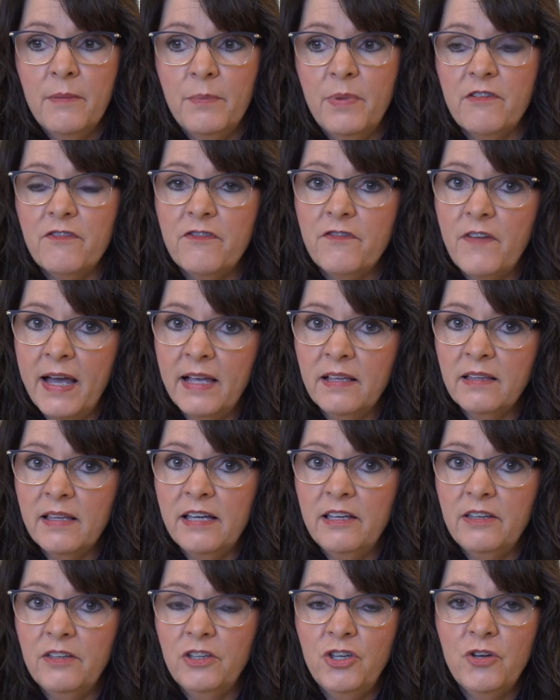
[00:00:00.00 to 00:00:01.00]
But
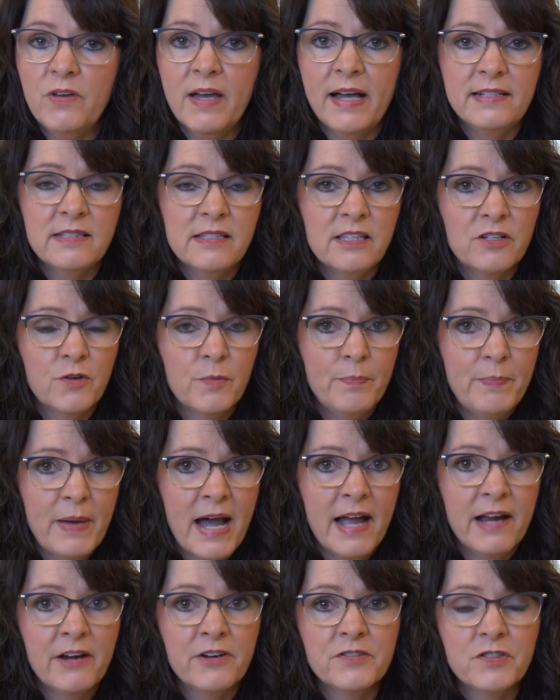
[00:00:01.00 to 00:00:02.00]
finally, you guys that are
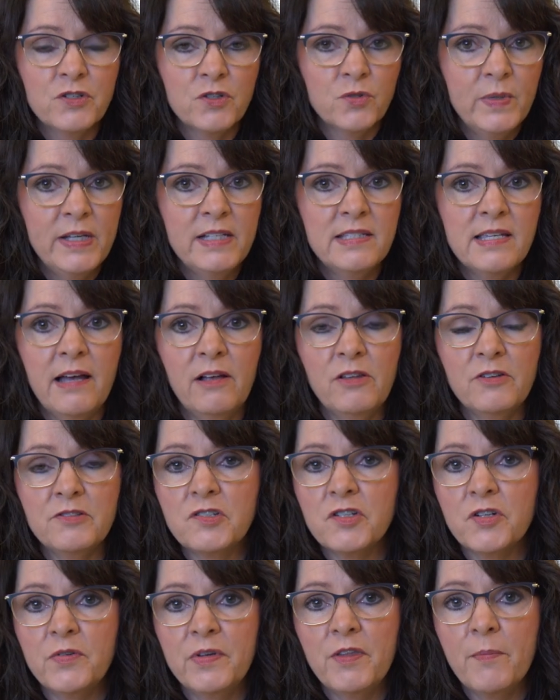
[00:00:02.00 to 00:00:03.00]
buyers or
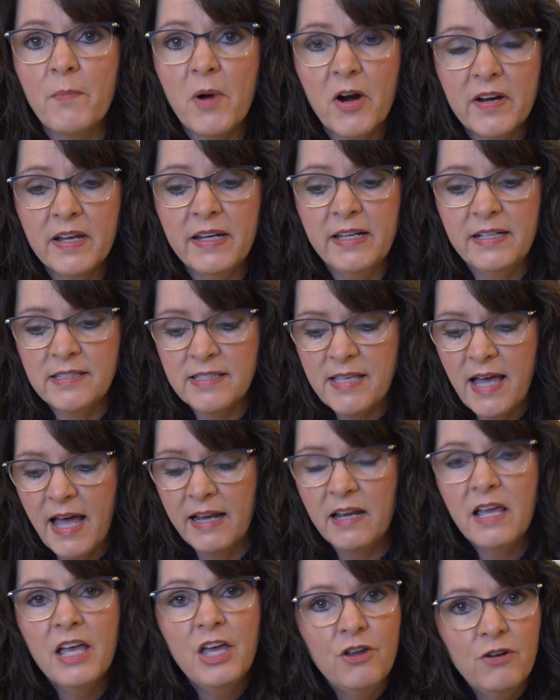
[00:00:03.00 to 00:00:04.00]
retailers or in the marketing
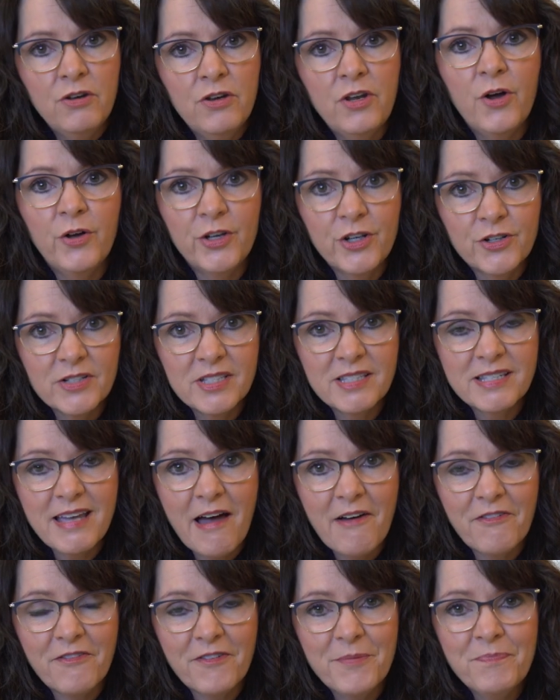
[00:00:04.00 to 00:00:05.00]
side, know your
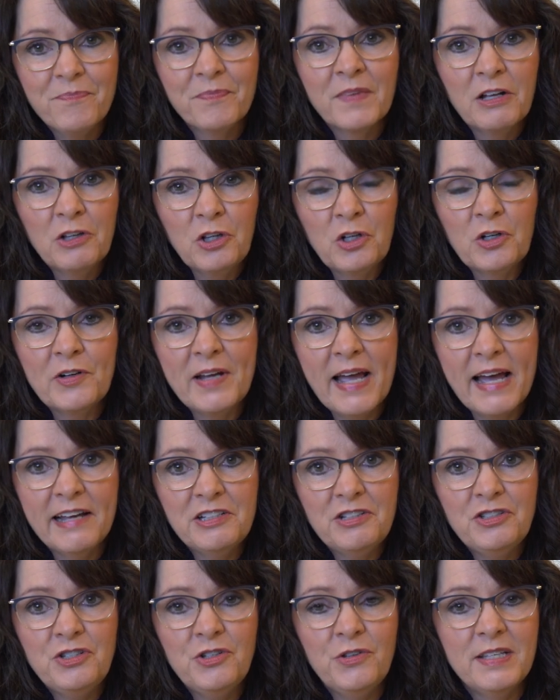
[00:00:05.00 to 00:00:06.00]
stuff. Learn how
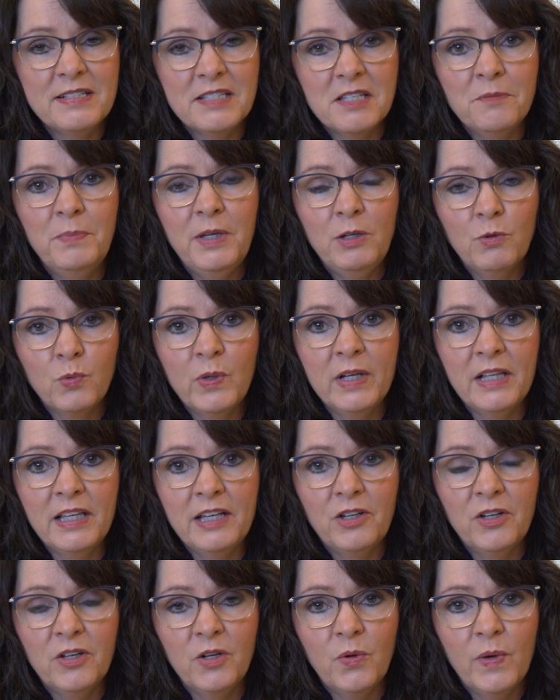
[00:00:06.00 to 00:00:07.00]
to do this and be
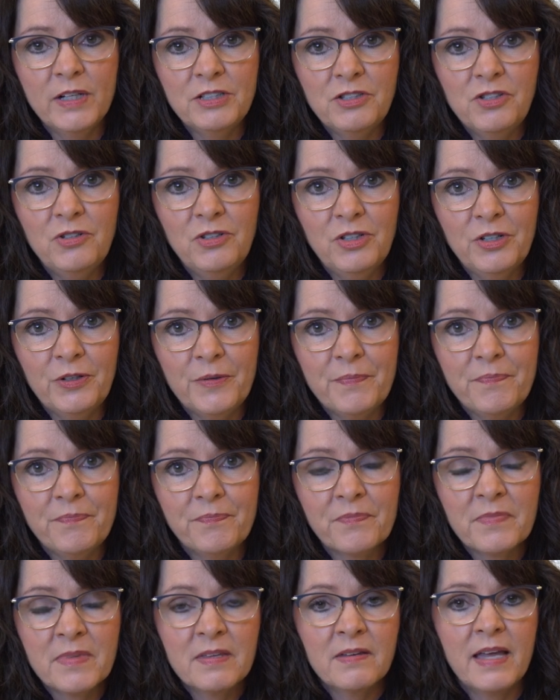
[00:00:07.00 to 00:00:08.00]
really good at what you do.
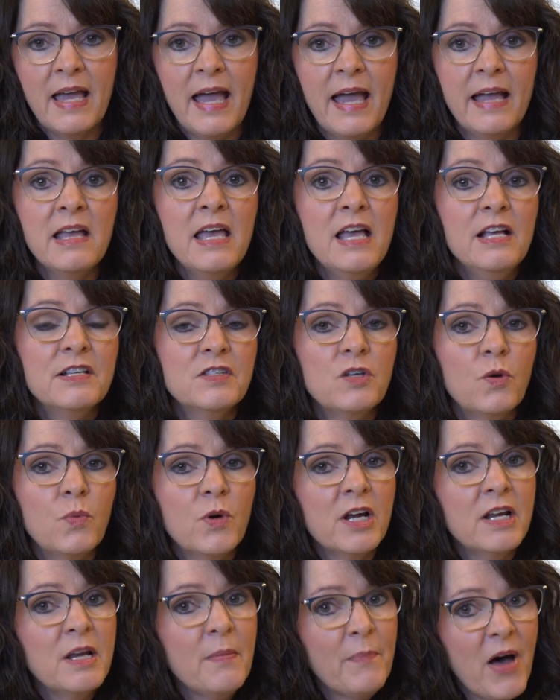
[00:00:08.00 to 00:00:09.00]
Okay, so
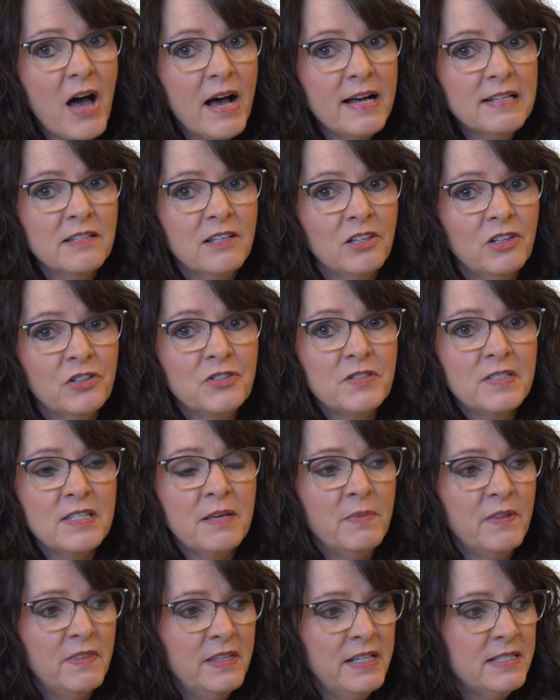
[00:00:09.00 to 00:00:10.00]
we're going to pause and learn
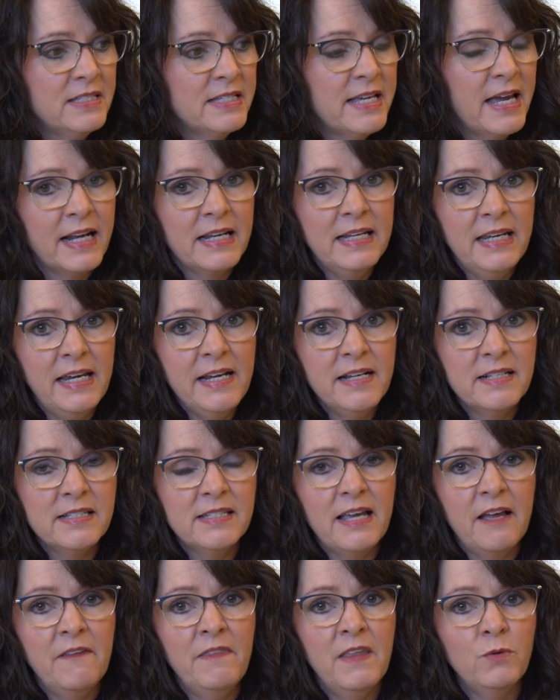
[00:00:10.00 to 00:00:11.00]
some of these
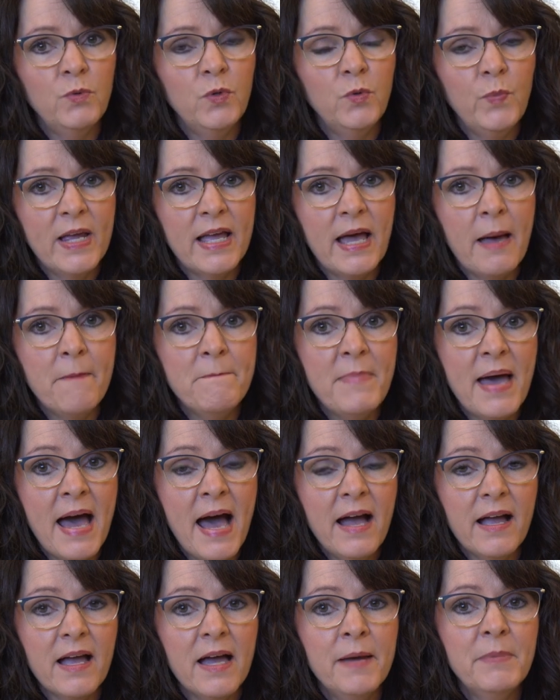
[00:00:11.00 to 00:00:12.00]
techniques, and then when we come
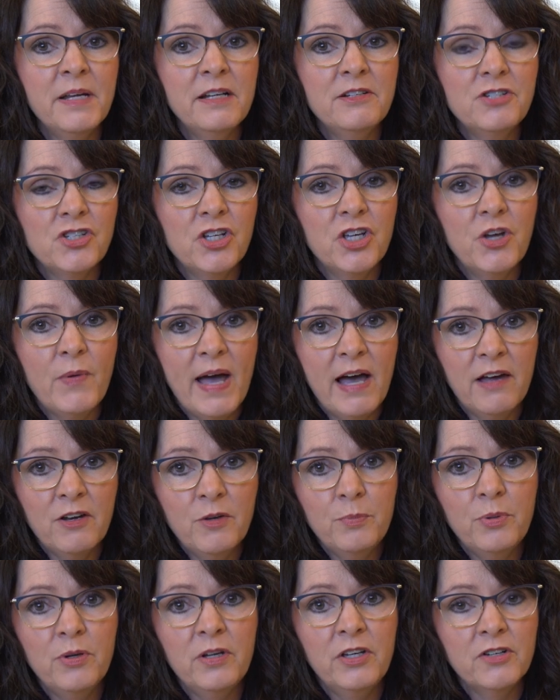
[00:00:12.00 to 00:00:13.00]
back, I'm going to show you how
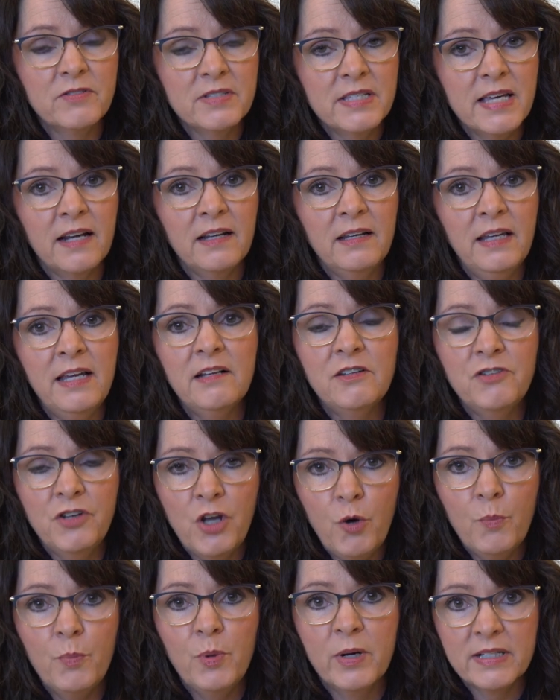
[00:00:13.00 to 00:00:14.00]
to put your technique
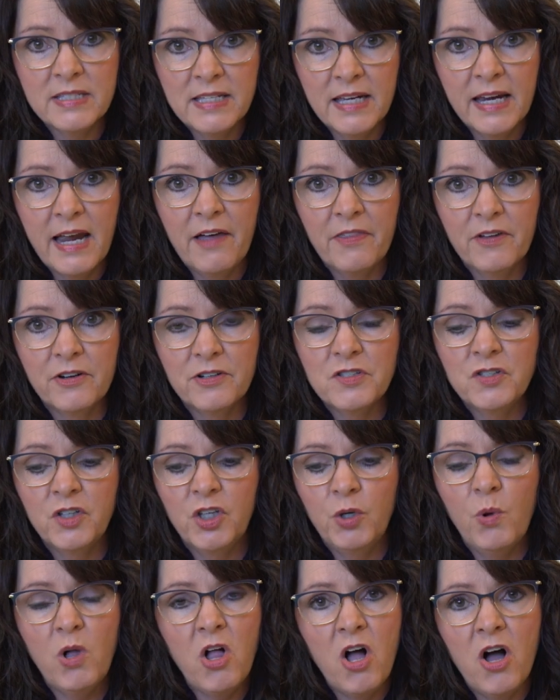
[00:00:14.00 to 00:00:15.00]
notebook together so
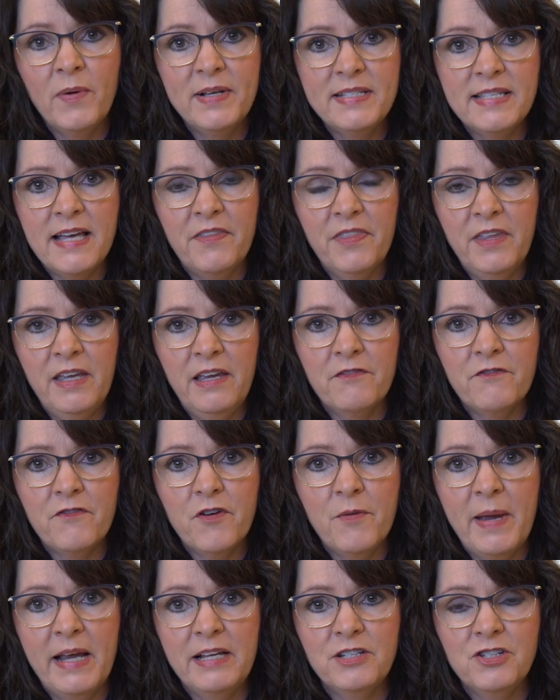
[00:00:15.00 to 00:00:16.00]
you will always have the
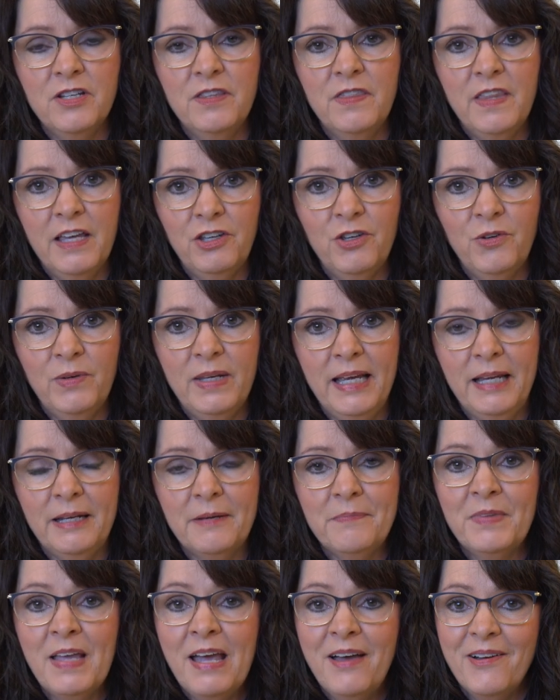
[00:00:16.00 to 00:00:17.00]
information that you need.
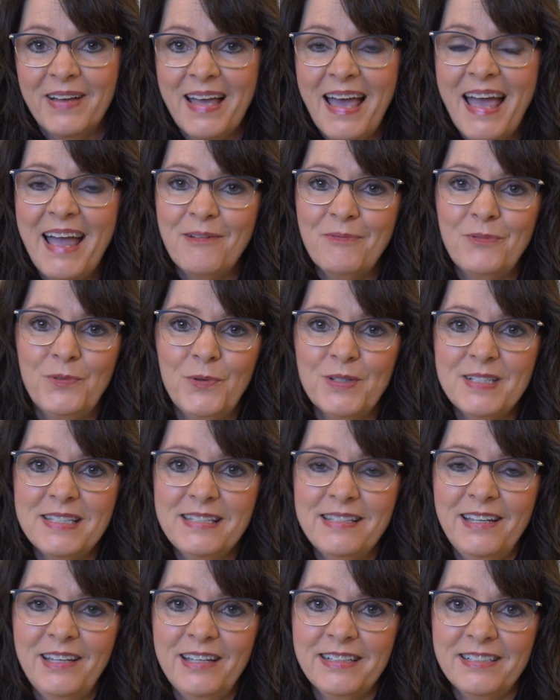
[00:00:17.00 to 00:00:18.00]
Okay, we'll
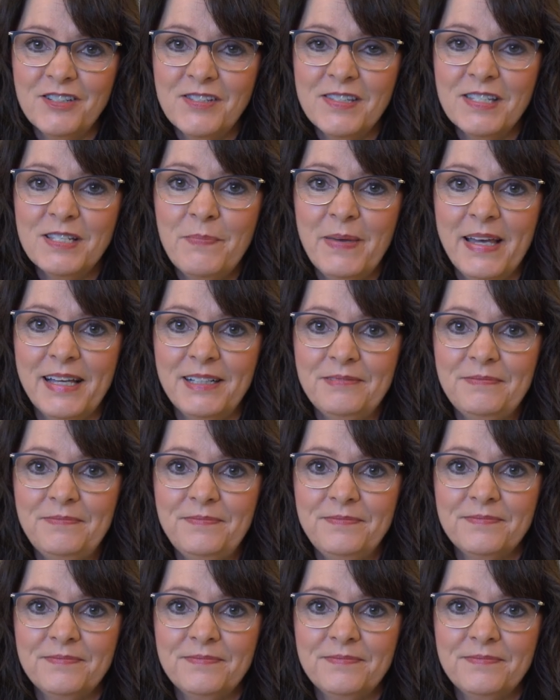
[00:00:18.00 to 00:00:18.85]
see you in just a bit.